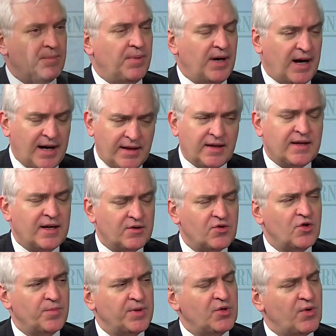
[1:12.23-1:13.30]
But I think that's
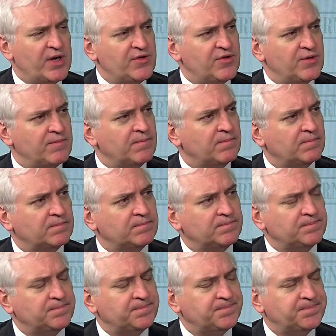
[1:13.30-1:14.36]
an open question.
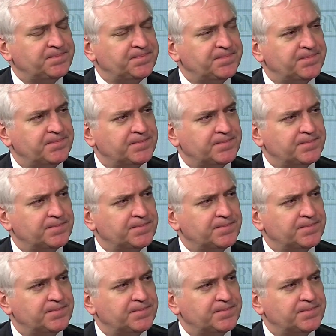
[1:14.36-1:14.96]
Paul, the other